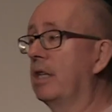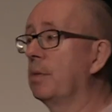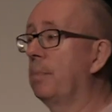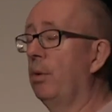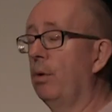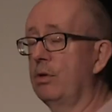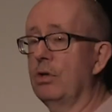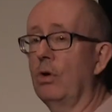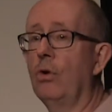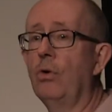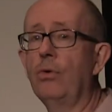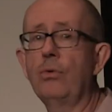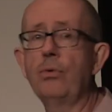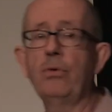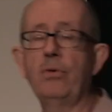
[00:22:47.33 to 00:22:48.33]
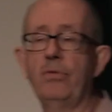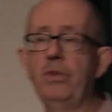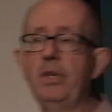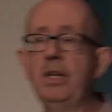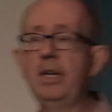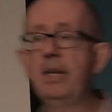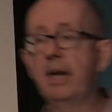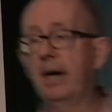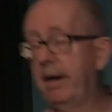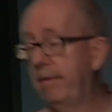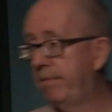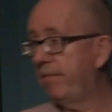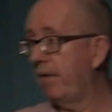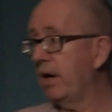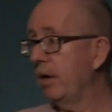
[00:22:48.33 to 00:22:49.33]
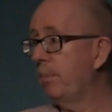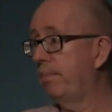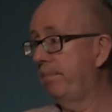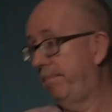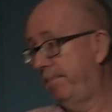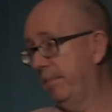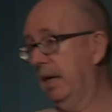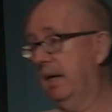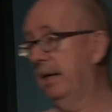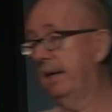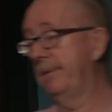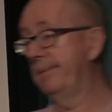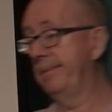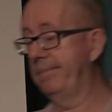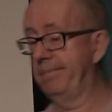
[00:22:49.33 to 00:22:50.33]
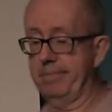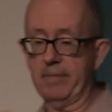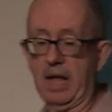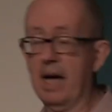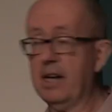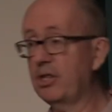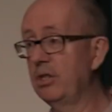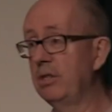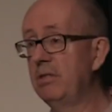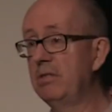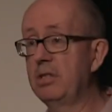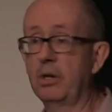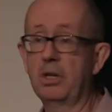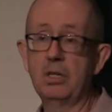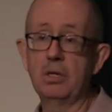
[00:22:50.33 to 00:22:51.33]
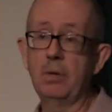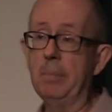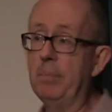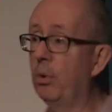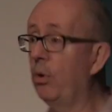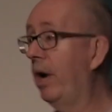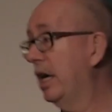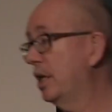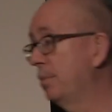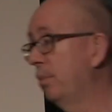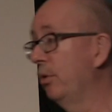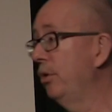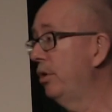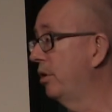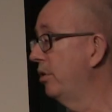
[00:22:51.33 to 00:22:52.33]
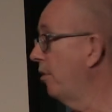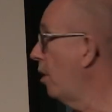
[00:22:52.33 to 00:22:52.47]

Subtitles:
It supports all the file actions, so you can do import, export, you can